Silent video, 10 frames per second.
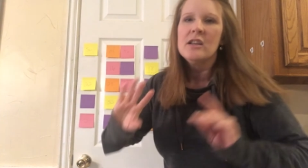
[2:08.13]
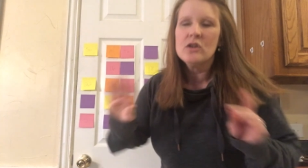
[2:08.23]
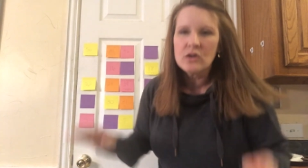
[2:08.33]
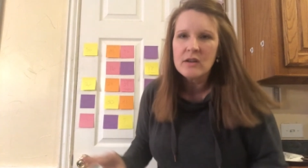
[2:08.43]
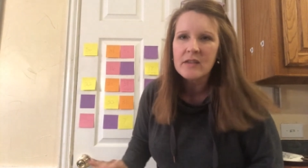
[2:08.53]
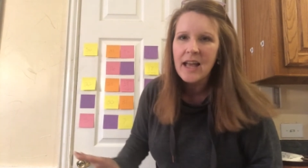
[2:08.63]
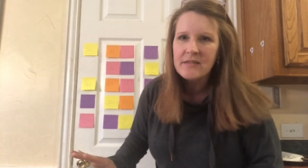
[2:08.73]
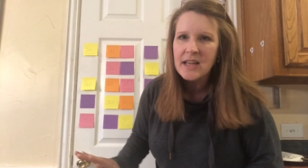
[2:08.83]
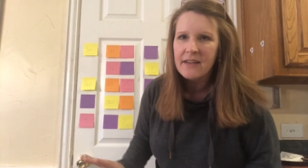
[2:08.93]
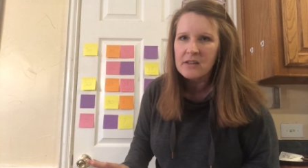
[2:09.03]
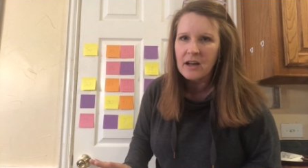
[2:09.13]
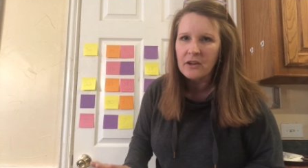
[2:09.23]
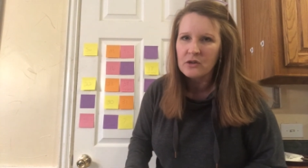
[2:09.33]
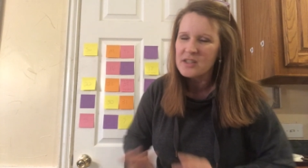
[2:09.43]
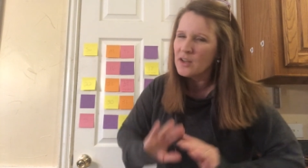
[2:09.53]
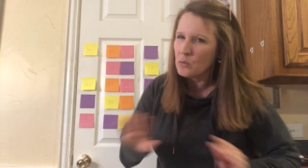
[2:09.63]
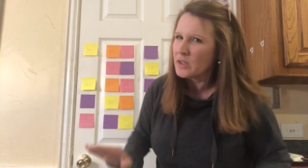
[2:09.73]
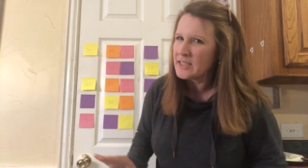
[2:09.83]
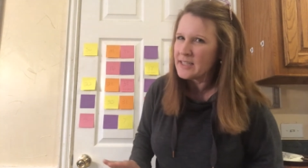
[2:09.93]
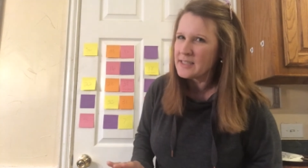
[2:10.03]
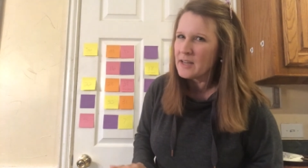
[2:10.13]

You don't even have to have the colors. It really doesn't